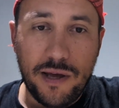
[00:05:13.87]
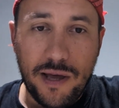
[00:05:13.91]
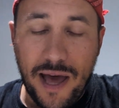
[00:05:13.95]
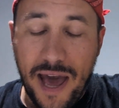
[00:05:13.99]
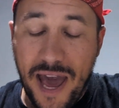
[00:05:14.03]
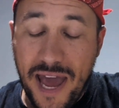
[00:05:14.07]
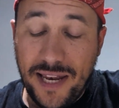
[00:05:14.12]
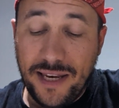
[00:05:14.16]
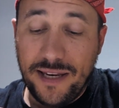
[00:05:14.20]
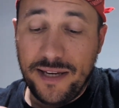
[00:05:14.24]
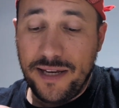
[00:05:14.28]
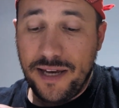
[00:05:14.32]

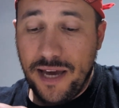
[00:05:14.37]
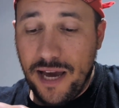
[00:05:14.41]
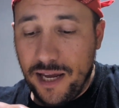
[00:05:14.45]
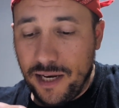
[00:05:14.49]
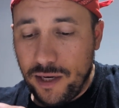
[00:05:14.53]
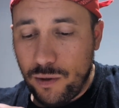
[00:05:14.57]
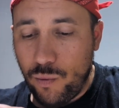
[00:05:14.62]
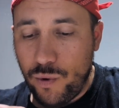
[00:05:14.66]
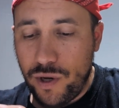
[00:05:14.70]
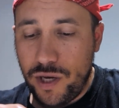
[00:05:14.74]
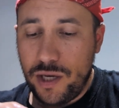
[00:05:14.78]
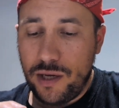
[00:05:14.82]
At the
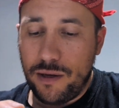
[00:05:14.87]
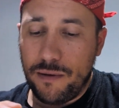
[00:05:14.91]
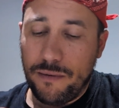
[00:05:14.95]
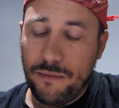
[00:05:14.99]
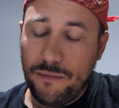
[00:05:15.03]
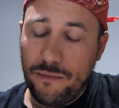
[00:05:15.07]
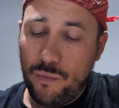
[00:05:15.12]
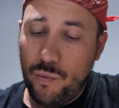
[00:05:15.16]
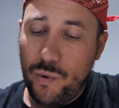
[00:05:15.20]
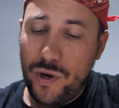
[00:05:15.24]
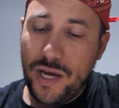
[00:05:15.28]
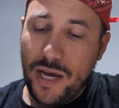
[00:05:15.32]
end,
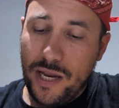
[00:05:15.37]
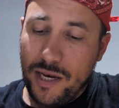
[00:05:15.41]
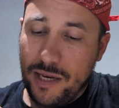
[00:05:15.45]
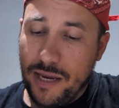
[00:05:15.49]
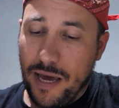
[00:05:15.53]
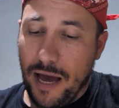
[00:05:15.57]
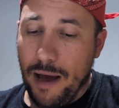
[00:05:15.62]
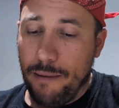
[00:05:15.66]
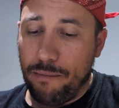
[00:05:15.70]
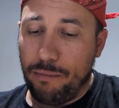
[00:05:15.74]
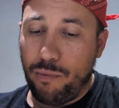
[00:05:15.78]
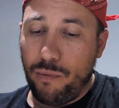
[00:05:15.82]
we end
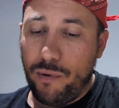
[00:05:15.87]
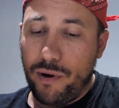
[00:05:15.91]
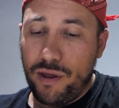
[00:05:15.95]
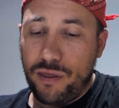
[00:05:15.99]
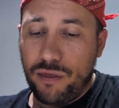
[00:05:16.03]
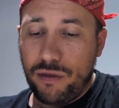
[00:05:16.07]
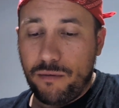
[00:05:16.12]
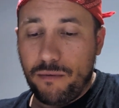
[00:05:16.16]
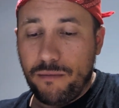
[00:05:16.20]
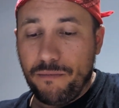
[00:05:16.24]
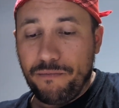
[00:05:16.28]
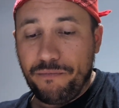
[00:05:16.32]
up
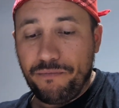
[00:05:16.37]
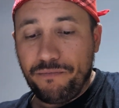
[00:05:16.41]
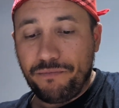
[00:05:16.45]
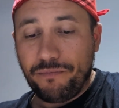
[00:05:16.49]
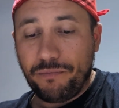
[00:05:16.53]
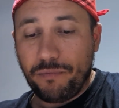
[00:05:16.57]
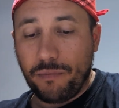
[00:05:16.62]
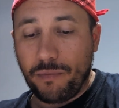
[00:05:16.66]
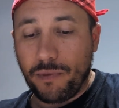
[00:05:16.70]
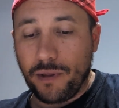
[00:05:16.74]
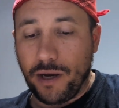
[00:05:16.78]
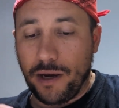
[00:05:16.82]
with
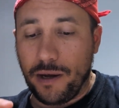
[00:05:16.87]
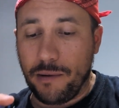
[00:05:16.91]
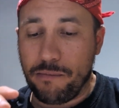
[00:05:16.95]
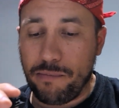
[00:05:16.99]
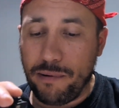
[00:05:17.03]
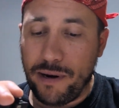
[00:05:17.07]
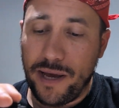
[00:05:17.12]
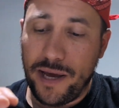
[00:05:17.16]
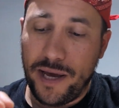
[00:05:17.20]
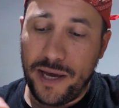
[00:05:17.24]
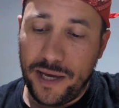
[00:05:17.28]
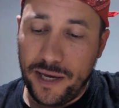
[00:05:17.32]

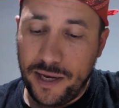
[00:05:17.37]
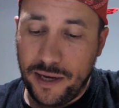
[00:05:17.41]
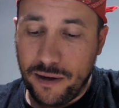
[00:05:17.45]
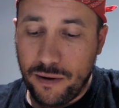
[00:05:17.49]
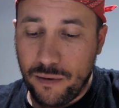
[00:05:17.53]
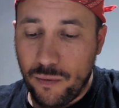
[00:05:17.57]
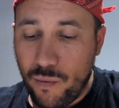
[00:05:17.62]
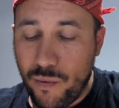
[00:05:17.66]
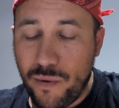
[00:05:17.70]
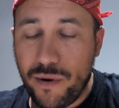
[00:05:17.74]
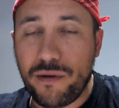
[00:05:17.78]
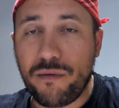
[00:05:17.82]
playing
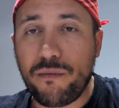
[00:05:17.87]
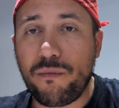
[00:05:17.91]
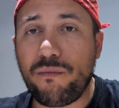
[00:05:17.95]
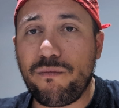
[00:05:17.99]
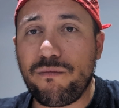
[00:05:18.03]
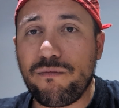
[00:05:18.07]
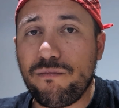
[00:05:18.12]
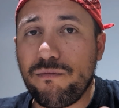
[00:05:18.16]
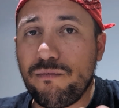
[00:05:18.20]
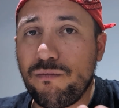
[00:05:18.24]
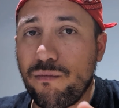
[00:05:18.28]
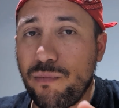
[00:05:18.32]

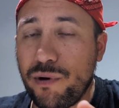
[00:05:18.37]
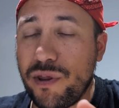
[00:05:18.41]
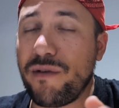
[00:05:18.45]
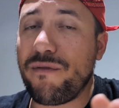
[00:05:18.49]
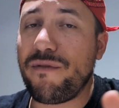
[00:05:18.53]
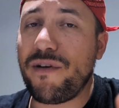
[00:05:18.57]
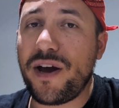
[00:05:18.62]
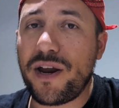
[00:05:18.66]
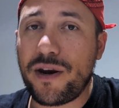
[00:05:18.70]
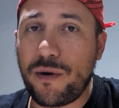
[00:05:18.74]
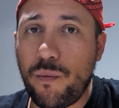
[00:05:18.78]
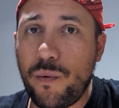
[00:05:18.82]
with a
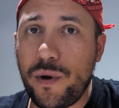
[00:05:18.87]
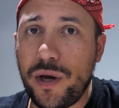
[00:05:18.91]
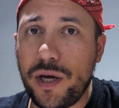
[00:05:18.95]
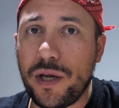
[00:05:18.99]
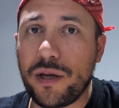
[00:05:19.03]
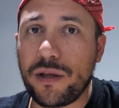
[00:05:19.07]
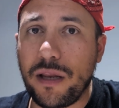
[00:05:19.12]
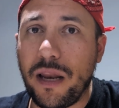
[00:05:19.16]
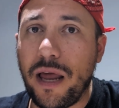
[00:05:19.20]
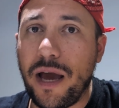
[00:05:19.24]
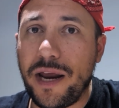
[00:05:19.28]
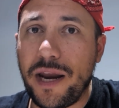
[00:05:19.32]
very
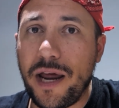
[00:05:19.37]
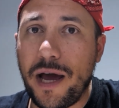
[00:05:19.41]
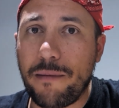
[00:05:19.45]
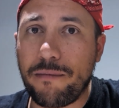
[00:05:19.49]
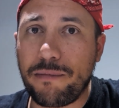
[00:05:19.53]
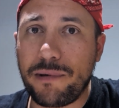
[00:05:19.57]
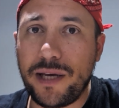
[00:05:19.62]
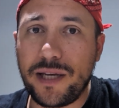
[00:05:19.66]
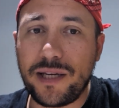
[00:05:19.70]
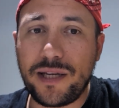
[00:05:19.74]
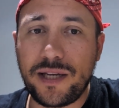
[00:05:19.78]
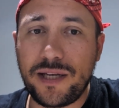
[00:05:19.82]
weird lineup
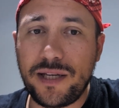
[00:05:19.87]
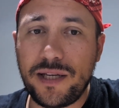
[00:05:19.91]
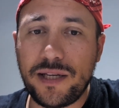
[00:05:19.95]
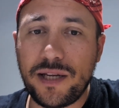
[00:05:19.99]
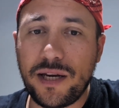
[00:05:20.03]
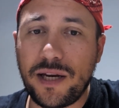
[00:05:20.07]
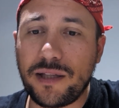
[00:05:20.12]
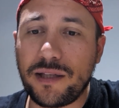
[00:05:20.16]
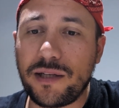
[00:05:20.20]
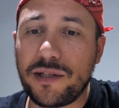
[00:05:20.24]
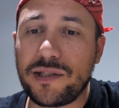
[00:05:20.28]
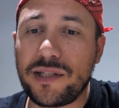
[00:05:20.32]
that I
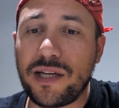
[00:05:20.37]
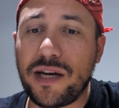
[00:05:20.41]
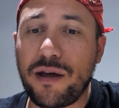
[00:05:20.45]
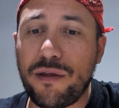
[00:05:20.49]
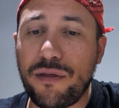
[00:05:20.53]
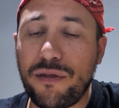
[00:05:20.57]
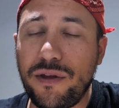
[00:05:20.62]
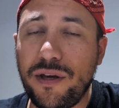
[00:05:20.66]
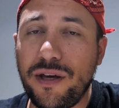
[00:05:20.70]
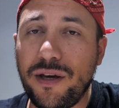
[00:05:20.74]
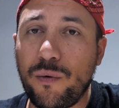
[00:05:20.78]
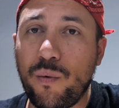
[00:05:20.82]
didn't understand. I
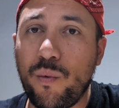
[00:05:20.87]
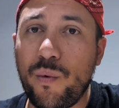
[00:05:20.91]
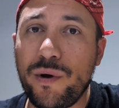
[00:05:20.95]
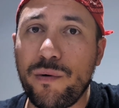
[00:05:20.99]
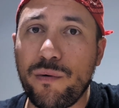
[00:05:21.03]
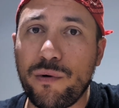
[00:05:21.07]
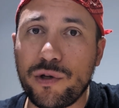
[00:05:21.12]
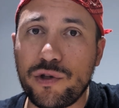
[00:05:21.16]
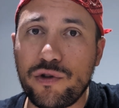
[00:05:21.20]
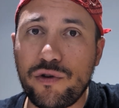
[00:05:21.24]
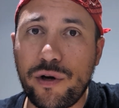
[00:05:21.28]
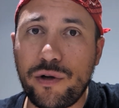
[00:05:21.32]
think we
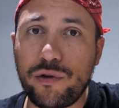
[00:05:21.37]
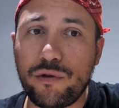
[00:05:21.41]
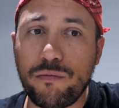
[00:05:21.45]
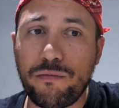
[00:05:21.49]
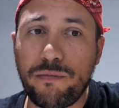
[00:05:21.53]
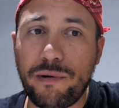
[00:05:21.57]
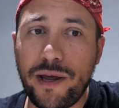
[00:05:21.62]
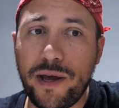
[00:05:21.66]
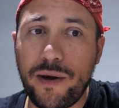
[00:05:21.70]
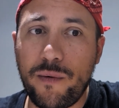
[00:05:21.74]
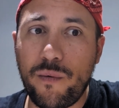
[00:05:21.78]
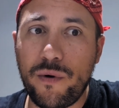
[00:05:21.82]
were trying to
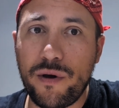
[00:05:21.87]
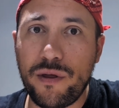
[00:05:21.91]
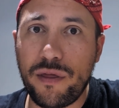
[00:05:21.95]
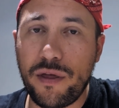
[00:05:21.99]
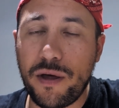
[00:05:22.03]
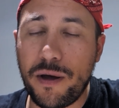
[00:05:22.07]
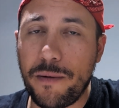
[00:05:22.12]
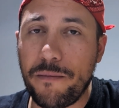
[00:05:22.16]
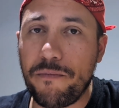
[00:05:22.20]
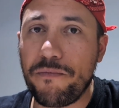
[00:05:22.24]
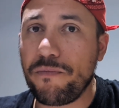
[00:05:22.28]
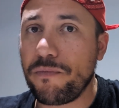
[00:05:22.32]
play with
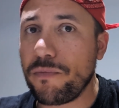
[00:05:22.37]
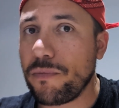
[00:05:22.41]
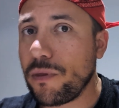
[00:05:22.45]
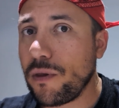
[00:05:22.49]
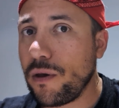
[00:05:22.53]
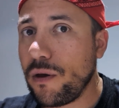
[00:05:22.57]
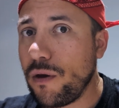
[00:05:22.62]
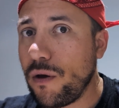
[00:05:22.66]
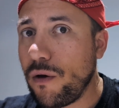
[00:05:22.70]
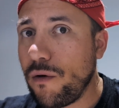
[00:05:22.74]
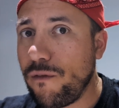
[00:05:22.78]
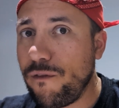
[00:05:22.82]
a
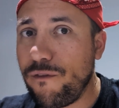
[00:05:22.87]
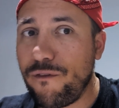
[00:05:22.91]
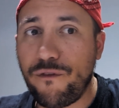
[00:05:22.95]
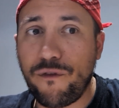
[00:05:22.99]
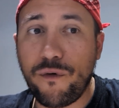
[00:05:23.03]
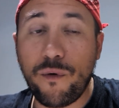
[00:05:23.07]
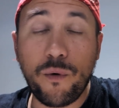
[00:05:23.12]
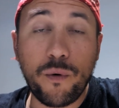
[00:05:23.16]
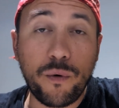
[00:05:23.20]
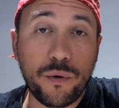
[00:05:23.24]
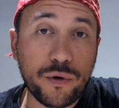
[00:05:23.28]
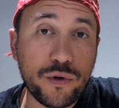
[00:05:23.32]

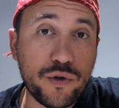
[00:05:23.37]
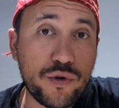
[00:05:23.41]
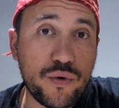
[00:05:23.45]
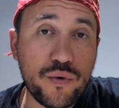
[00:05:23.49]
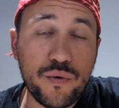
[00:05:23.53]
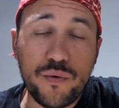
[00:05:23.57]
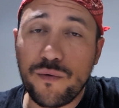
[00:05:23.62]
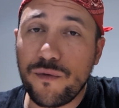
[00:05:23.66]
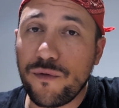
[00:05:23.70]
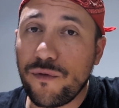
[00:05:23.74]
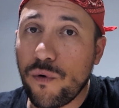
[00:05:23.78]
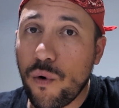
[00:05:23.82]

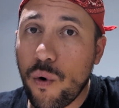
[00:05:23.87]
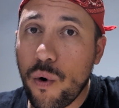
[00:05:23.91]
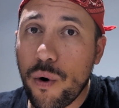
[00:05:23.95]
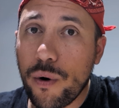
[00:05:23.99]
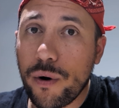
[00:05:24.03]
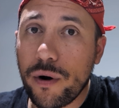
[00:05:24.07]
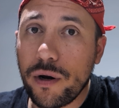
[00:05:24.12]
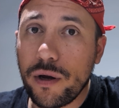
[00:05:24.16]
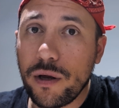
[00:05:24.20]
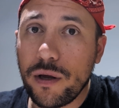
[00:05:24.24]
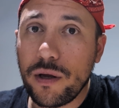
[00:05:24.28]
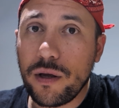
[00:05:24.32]

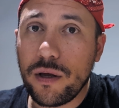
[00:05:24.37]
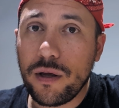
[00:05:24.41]
4-2-4.